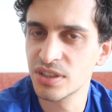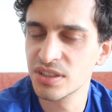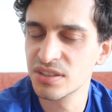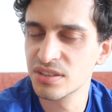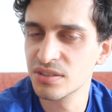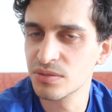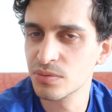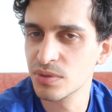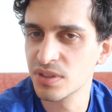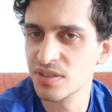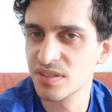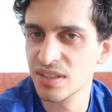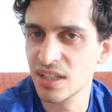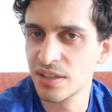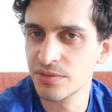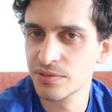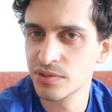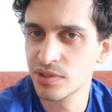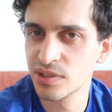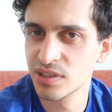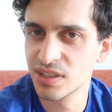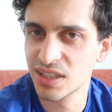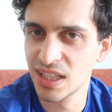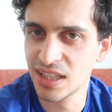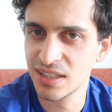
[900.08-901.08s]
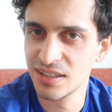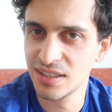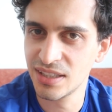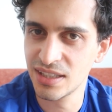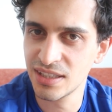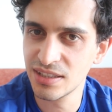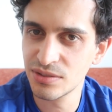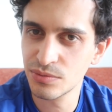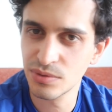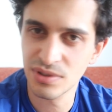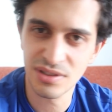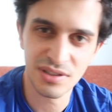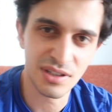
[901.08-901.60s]
us it was after 10
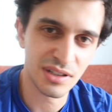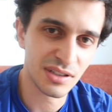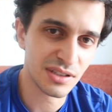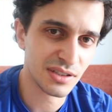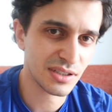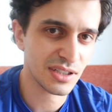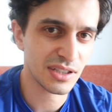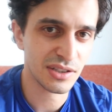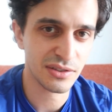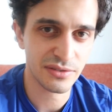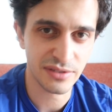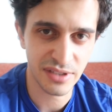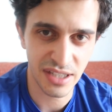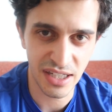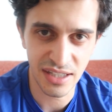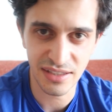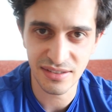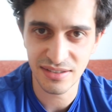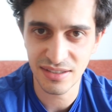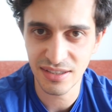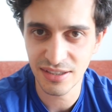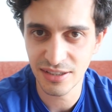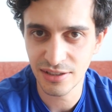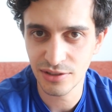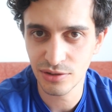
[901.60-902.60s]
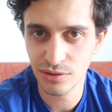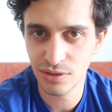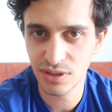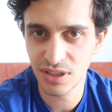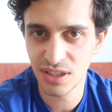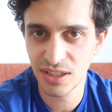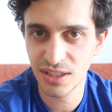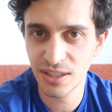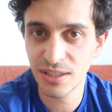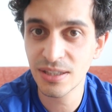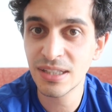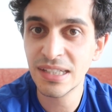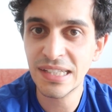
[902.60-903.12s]
days we started recognizing a
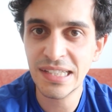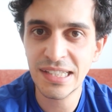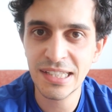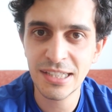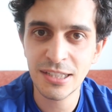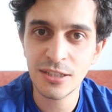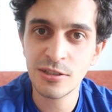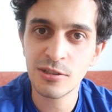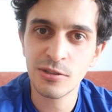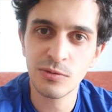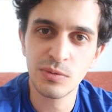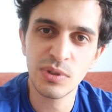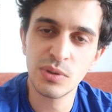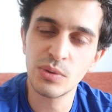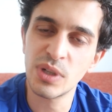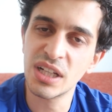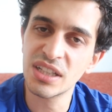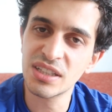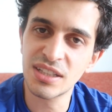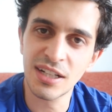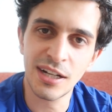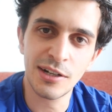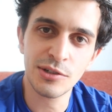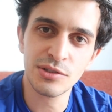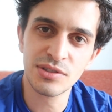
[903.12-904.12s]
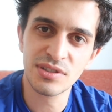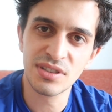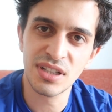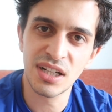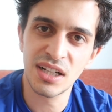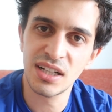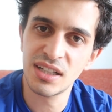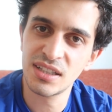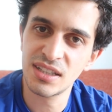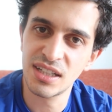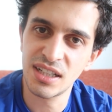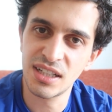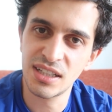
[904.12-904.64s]
routine. We went
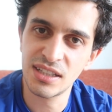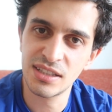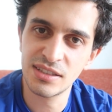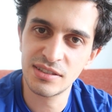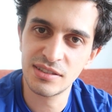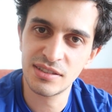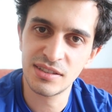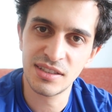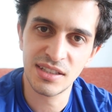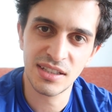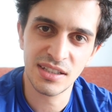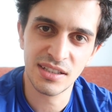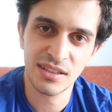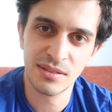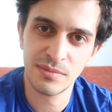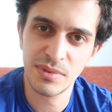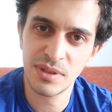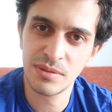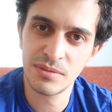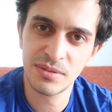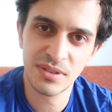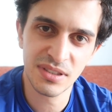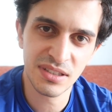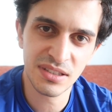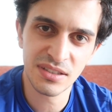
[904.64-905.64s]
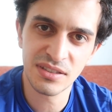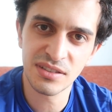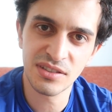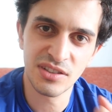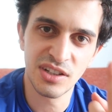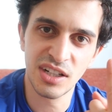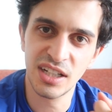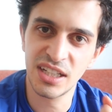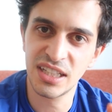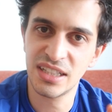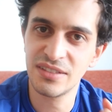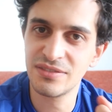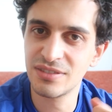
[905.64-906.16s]
outside and the baby didn't
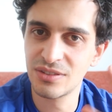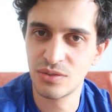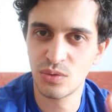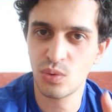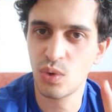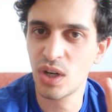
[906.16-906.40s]
cry even